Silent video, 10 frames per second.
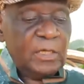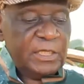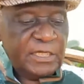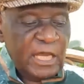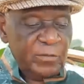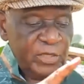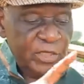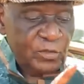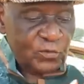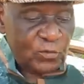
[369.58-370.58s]
Idi
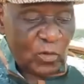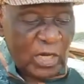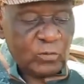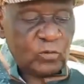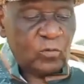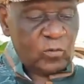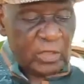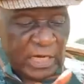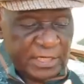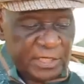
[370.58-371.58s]
Amin used to come to
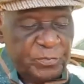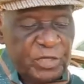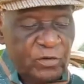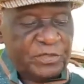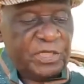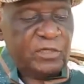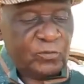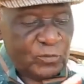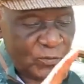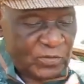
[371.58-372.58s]
Grand Imperial Hotel
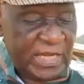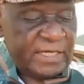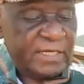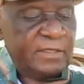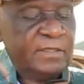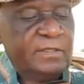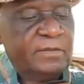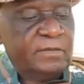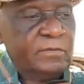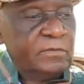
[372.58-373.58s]
to Susanna
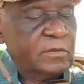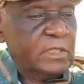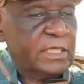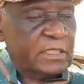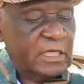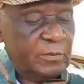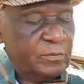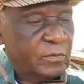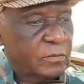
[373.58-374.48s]
nightclub.